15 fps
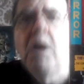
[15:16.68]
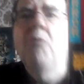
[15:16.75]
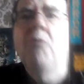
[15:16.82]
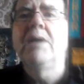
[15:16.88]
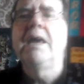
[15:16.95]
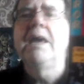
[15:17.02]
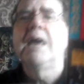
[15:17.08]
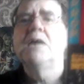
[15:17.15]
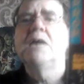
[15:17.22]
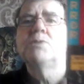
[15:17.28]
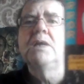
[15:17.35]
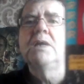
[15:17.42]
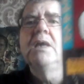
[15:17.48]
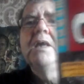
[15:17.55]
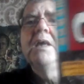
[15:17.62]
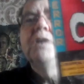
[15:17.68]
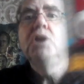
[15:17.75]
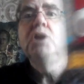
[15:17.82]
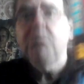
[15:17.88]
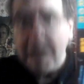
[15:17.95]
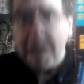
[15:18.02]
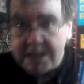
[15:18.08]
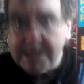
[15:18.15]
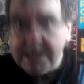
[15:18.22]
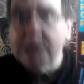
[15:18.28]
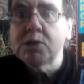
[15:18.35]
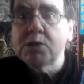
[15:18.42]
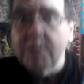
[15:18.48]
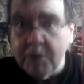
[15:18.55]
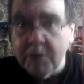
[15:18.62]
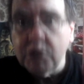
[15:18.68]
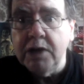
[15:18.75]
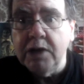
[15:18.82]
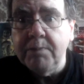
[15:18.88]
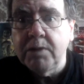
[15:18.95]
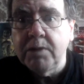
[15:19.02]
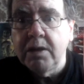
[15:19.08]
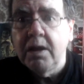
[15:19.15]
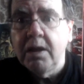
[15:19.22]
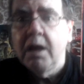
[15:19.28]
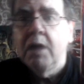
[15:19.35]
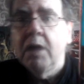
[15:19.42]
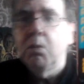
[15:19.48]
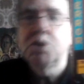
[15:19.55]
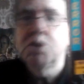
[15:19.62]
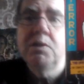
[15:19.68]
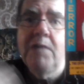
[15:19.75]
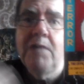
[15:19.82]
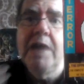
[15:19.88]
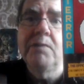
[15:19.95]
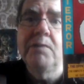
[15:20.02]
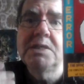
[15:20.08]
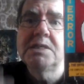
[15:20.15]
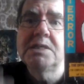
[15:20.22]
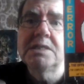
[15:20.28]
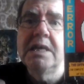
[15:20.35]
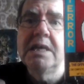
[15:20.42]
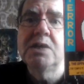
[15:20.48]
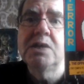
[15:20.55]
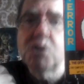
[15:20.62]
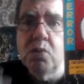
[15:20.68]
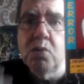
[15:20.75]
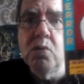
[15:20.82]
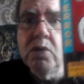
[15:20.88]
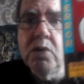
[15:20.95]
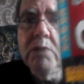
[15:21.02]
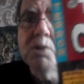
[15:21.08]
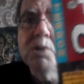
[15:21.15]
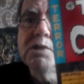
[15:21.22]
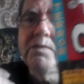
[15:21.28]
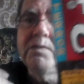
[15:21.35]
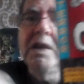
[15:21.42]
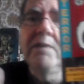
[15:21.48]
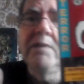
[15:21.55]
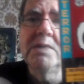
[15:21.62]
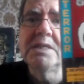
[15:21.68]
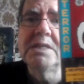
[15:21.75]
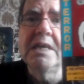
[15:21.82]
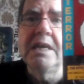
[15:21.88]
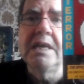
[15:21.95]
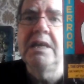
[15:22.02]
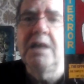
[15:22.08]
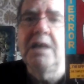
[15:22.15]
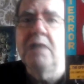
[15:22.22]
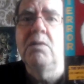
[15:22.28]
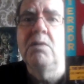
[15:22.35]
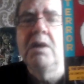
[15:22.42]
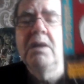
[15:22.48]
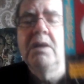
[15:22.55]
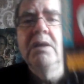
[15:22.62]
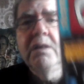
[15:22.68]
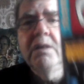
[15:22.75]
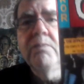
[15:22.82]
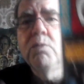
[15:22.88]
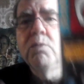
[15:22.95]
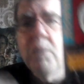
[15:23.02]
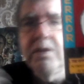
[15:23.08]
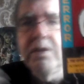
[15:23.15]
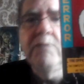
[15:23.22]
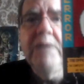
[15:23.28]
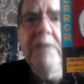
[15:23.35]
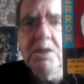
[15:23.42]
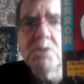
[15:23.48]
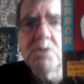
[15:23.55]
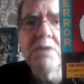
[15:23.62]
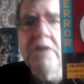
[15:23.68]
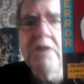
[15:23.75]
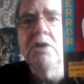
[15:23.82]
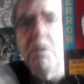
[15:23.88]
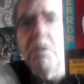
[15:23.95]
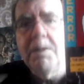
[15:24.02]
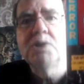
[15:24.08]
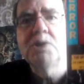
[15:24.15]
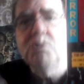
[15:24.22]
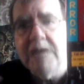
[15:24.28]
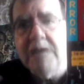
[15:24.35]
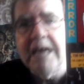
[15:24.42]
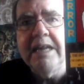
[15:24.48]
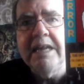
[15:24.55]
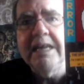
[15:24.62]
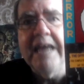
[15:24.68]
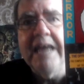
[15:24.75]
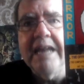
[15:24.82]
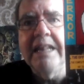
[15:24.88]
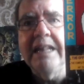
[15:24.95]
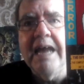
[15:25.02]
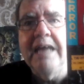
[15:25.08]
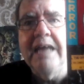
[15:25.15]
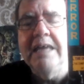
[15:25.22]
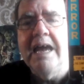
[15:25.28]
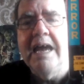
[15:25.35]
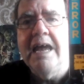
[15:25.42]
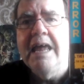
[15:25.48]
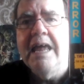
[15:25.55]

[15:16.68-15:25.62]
Okay, guys, well, do you like Tales from the Crypt? What's your favourite story? What's your favourite, you know, the one that you really sort of like you go back to again and again and that, yeah?